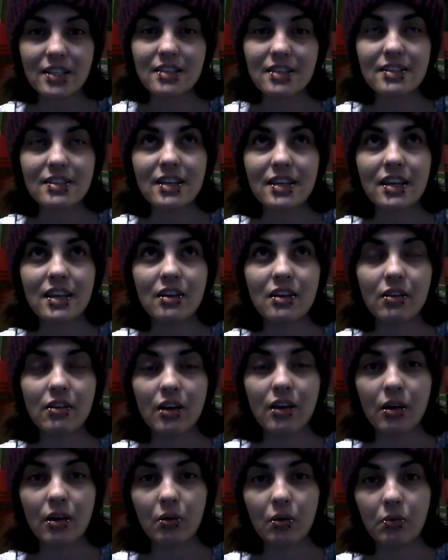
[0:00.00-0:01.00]
see,
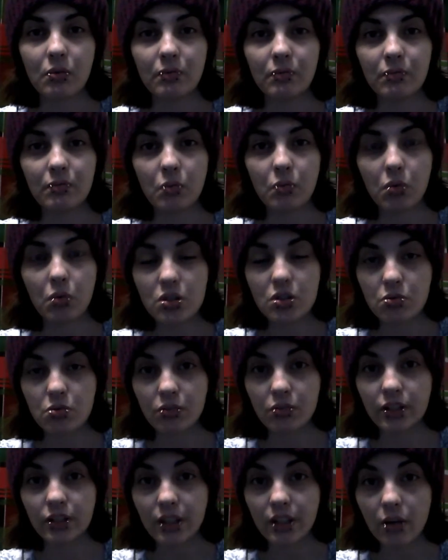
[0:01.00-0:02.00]
what's
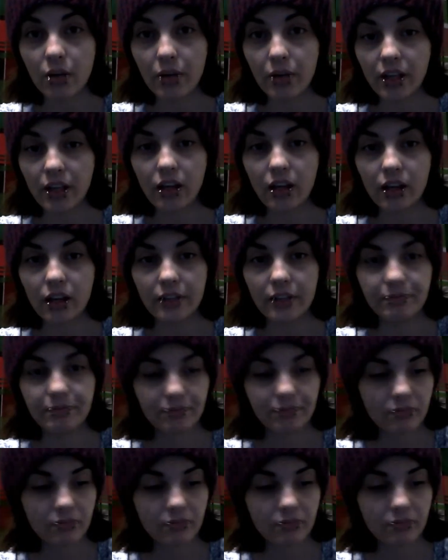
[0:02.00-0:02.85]
really going on.